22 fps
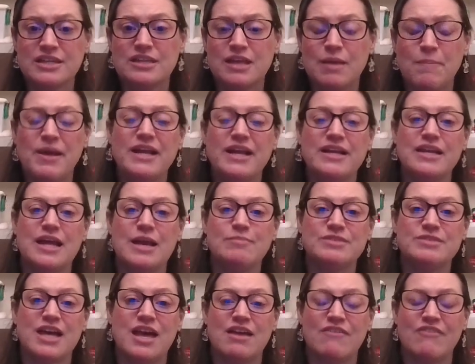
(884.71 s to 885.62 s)
They pick
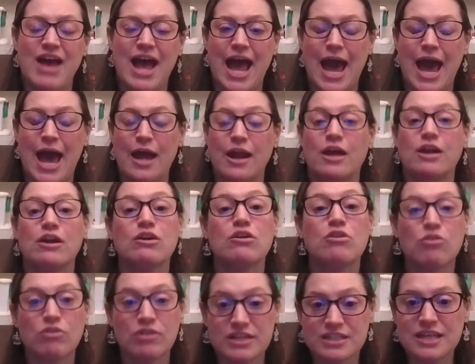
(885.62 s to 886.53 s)
names out of a hat, and of
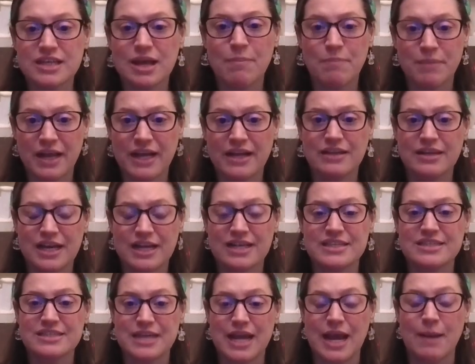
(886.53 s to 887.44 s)
course they pick
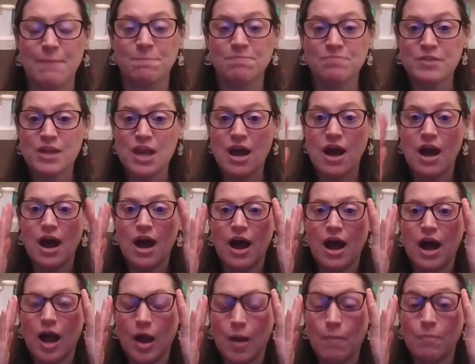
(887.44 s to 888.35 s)
Nick's name,
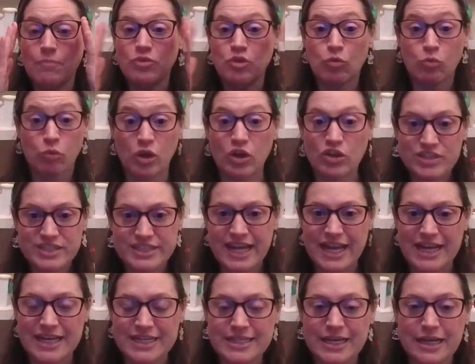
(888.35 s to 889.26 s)
the real
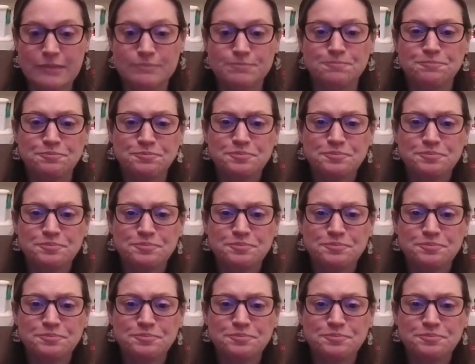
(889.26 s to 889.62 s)
Santa.